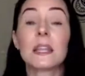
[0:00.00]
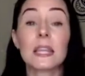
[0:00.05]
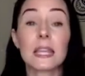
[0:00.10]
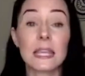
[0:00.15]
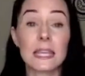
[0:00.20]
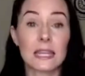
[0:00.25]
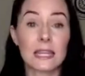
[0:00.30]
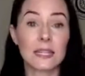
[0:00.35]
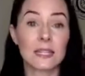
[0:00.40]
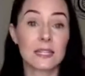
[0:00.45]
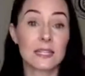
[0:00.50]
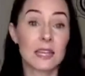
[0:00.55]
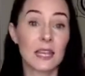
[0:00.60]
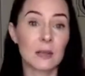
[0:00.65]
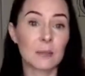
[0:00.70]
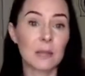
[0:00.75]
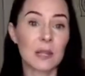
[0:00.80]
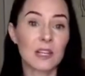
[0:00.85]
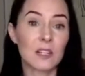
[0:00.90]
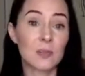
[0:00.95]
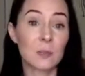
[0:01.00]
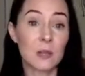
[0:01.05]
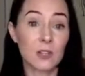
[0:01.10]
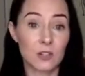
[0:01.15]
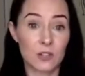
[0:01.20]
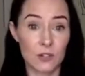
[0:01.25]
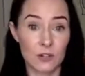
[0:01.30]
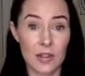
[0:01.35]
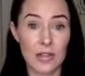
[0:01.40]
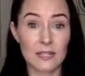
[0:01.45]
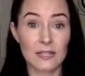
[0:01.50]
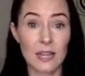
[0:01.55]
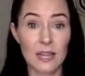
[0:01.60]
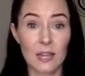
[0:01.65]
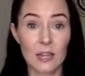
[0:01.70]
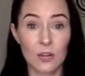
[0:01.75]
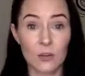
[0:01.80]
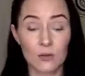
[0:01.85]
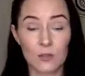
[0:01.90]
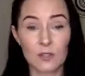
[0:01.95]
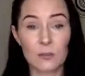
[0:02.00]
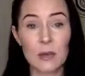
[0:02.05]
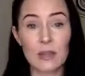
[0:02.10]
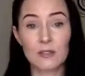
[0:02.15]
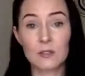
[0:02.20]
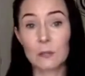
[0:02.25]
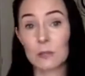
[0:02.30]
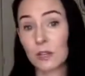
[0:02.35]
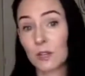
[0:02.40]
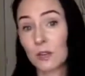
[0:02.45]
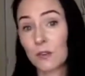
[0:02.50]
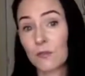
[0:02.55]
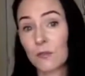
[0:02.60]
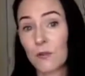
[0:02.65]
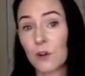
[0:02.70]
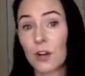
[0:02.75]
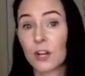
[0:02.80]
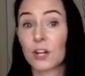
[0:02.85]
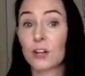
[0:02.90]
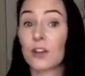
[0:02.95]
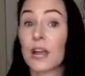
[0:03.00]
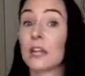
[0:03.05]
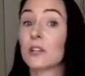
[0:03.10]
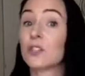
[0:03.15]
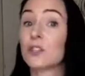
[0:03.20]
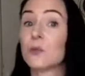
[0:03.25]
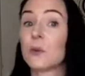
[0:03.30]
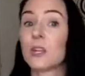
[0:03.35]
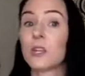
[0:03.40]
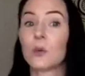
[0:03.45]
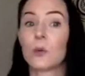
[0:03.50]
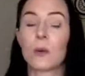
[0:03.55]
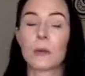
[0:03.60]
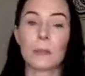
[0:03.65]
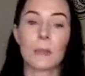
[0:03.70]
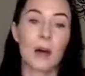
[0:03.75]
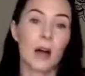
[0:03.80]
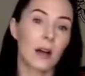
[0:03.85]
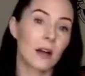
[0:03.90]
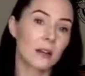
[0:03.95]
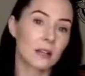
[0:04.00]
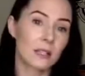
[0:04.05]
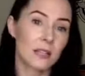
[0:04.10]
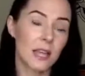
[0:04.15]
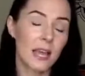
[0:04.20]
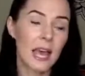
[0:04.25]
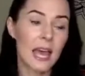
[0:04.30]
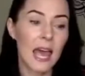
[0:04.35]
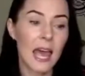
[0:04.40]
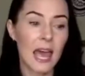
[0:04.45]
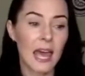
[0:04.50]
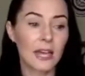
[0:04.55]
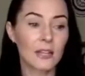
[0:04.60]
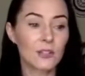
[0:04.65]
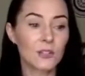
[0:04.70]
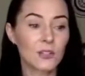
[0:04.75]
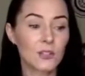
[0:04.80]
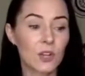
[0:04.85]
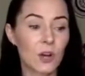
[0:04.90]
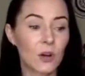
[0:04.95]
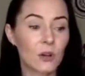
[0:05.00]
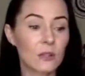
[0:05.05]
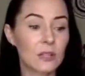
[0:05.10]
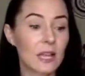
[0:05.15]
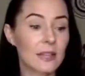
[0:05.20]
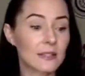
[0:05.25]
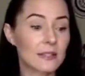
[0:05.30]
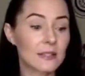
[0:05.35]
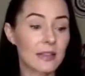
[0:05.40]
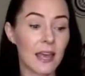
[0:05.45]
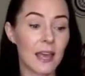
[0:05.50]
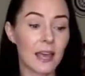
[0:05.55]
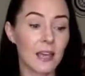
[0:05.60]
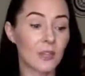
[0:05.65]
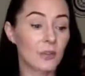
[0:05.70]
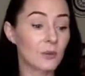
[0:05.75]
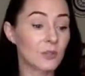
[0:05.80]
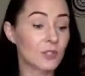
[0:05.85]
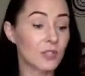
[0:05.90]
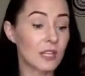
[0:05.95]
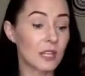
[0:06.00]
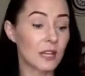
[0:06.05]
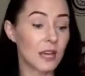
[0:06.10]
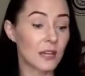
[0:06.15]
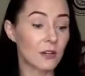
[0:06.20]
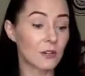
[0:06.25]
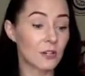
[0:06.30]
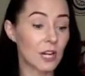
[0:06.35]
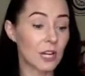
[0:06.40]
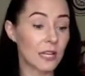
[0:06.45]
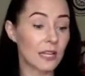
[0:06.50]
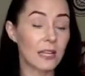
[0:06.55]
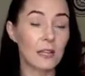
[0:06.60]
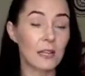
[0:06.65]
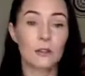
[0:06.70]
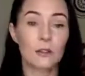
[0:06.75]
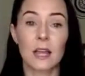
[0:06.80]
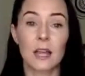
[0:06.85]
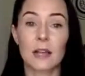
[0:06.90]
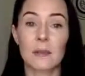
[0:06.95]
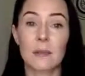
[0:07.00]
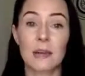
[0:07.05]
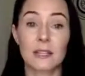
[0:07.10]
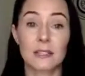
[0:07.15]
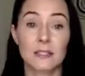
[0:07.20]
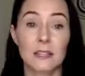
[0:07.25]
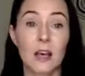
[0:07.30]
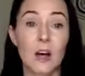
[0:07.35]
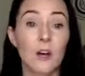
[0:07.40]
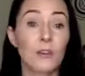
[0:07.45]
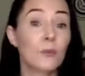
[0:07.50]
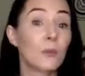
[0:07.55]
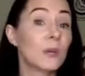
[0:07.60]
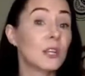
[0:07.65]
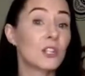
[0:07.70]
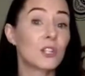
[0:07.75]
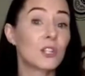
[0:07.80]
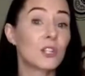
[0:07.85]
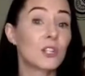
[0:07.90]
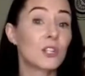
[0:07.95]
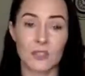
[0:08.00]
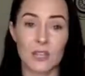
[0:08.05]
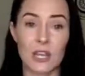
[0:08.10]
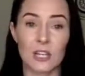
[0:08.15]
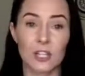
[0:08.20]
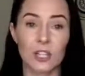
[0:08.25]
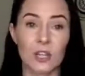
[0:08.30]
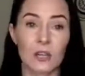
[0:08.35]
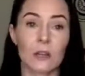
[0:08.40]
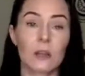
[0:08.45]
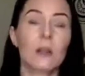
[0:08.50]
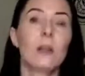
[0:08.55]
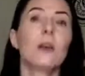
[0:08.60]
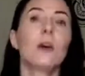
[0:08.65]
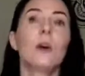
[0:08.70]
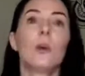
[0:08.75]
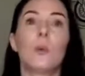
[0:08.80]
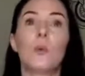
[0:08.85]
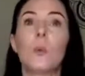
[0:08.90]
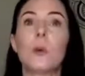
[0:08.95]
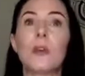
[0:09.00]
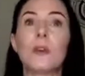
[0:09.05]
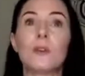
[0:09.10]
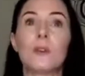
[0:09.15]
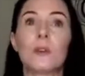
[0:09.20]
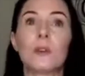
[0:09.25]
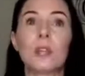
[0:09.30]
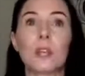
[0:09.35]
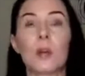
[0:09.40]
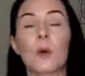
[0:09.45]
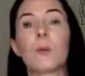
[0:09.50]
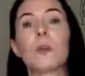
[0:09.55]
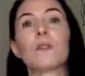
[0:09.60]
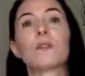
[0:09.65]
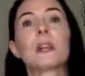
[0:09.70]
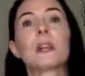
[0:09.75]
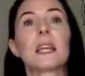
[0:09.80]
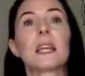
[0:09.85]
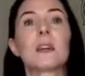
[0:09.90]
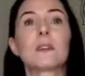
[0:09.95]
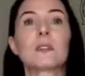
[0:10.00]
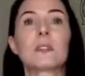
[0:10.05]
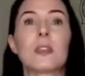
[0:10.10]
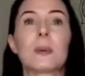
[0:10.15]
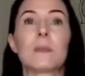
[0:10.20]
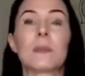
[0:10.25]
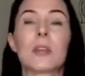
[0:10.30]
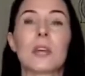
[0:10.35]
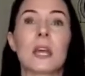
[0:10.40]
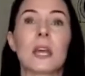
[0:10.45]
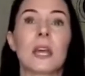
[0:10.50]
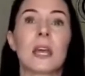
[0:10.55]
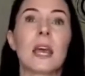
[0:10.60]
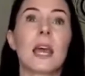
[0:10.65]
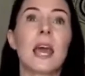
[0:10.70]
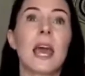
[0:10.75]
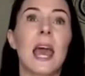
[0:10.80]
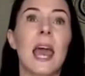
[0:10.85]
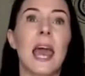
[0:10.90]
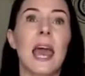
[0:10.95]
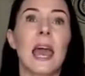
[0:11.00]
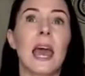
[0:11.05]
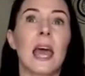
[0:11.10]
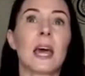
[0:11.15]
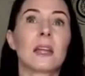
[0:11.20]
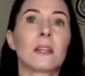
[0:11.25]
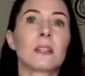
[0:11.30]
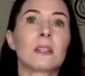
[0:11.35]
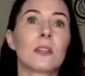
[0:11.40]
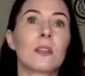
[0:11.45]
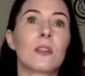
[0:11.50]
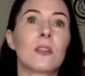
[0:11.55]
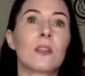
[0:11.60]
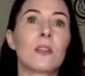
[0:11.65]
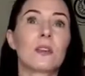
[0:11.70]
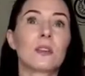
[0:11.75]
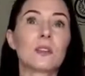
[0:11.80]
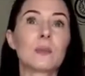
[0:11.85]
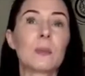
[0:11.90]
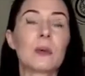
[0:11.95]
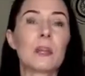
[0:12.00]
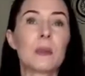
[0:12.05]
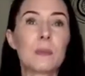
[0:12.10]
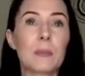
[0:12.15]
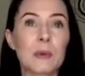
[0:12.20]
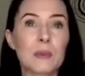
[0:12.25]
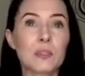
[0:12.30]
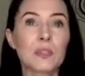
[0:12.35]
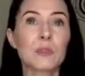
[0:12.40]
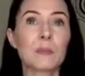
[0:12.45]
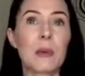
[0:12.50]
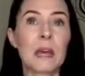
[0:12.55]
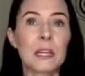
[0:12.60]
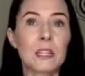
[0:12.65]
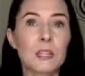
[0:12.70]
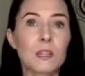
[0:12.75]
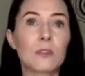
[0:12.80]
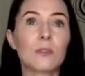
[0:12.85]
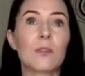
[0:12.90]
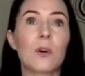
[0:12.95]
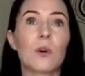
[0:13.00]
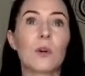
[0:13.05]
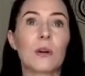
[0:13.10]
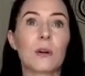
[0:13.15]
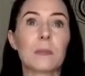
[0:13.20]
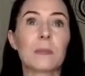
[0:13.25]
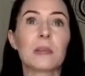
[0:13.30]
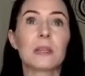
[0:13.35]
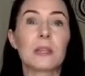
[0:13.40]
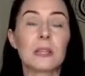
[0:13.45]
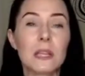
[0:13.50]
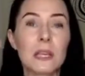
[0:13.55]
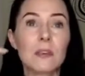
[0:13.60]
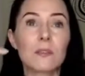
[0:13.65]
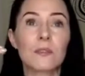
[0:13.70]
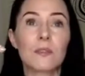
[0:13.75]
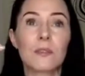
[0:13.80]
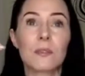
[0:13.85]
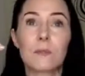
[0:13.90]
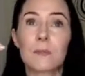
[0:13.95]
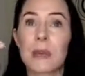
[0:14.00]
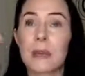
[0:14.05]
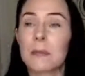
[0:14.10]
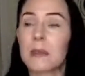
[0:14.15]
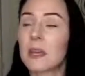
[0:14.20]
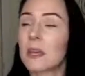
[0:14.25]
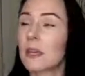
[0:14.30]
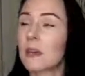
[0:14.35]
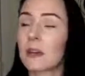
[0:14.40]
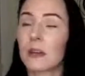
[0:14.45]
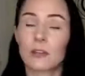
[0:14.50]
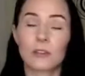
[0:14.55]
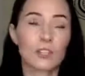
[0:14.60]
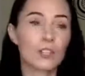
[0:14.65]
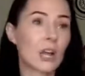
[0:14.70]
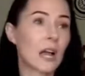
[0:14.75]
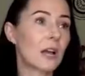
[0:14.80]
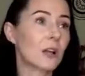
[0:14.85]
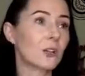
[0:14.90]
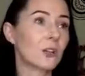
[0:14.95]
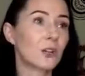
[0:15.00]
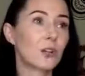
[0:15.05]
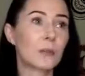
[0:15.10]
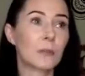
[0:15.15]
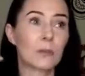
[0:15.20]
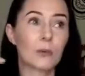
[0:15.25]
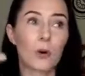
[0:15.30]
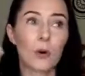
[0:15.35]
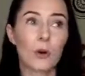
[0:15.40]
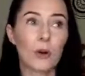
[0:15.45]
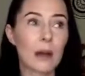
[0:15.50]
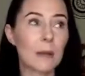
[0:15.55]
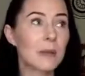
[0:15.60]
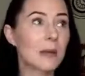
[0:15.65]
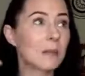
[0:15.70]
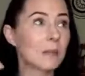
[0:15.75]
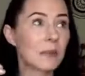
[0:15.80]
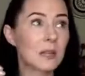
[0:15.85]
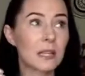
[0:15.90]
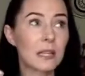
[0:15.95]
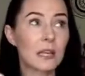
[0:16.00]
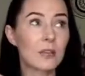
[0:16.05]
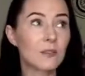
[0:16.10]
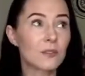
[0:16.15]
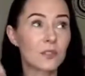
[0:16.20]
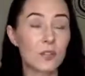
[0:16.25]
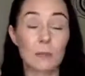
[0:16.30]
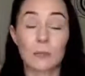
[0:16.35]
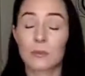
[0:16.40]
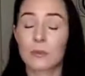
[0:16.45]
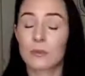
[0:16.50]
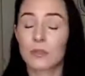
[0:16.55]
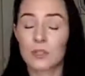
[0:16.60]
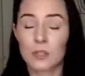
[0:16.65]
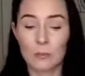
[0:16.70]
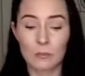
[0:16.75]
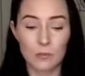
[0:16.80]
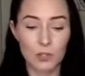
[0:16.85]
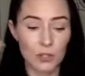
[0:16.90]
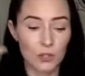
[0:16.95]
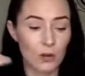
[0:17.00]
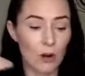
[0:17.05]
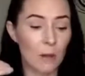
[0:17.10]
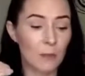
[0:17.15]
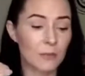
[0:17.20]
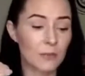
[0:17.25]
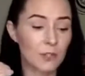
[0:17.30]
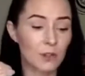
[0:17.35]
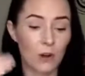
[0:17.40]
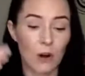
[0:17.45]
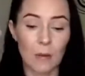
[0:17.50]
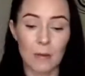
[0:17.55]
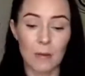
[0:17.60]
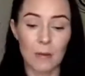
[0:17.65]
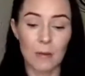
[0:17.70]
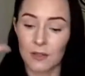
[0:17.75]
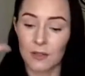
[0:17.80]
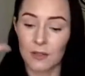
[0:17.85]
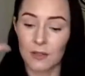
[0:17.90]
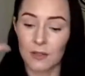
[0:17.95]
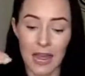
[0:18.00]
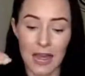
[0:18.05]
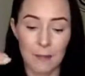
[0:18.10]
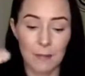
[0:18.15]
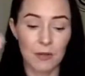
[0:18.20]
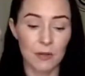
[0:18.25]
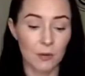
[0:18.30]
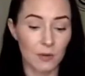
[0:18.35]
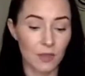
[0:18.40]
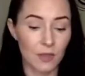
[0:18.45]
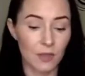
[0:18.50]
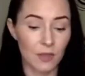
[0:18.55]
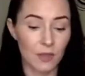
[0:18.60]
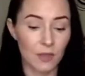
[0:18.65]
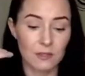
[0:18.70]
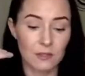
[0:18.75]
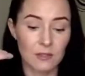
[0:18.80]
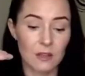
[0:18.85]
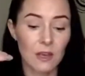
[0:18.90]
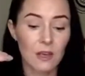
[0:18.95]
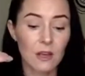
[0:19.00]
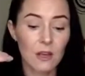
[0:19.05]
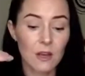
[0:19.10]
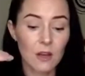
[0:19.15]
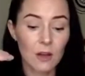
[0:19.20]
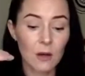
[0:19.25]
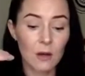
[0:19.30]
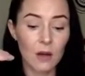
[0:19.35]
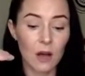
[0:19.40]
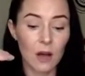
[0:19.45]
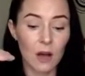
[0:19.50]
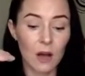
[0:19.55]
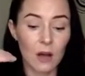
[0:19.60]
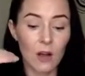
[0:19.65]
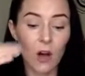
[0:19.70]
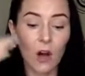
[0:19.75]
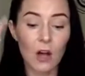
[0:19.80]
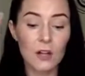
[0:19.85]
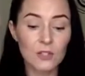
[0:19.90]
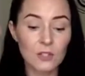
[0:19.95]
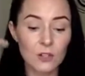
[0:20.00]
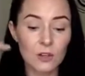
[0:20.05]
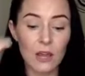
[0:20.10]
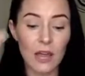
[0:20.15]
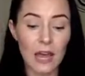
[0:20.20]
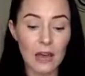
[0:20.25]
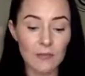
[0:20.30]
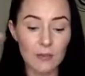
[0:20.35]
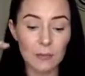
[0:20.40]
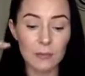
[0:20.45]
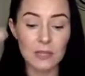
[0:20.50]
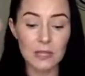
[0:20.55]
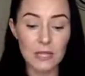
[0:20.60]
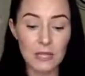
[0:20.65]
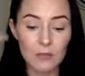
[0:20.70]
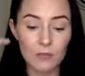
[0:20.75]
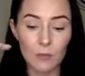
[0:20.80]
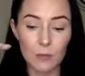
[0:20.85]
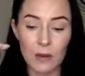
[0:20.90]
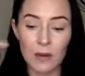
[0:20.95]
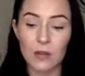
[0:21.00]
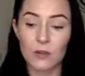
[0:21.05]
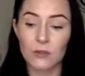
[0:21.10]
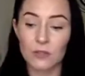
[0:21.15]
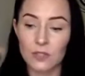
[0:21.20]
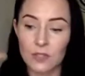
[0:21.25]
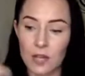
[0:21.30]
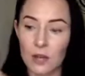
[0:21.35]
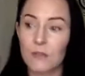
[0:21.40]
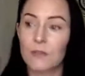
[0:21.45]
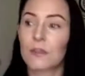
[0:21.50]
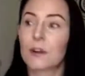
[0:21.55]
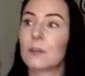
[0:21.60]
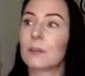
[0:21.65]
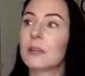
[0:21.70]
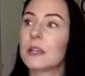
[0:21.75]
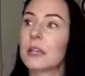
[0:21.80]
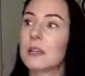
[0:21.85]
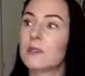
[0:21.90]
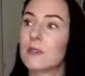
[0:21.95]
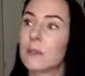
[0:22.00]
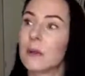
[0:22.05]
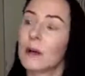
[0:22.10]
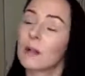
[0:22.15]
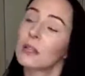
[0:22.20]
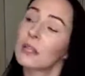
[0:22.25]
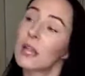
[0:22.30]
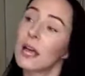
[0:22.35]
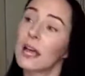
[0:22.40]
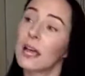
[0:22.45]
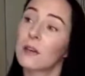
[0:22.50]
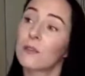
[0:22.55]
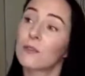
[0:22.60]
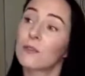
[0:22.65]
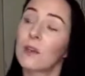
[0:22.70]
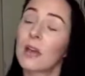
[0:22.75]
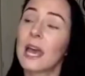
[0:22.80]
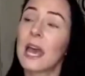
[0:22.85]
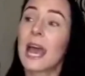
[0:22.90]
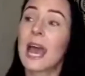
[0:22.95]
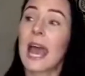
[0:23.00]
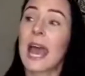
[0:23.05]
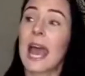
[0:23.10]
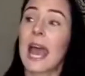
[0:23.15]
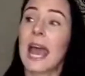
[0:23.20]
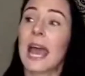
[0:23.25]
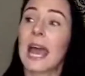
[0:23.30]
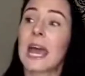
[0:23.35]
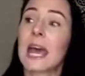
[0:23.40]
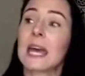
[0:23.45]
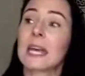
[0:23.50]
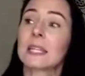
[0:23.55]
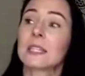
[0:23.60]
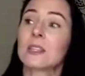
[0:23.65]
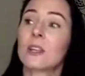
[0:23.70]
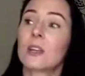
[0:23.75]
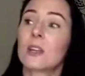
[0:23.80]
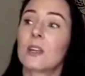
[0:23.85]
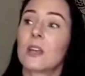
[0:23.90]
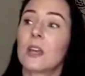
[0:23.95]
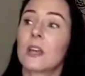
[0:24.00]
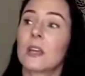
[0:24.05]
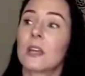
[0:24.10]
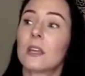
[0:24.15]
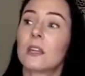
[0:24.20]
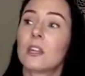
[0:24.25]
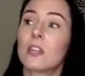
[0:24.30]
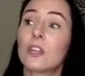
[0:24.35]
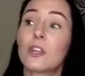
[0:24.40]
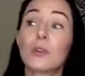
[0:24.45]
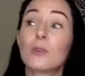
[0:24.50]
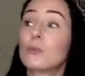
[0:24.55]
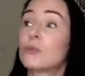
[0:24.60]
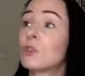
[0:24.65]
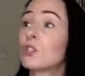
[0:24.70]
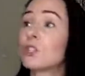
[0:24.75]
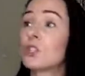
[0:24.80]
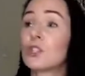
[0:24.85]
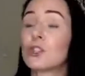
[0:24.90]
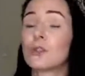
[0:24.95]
allowing the healing to take place because you're not taking your responsibility for it. You're not doing your part. And so let's say you see an energetic healer like myself, we do a session, we've cleared something, and there's been a perspective or a belief, maybe a childhood programming belief, some trauma that happened that has caused you to have a belief about yourself or a belief about life, and you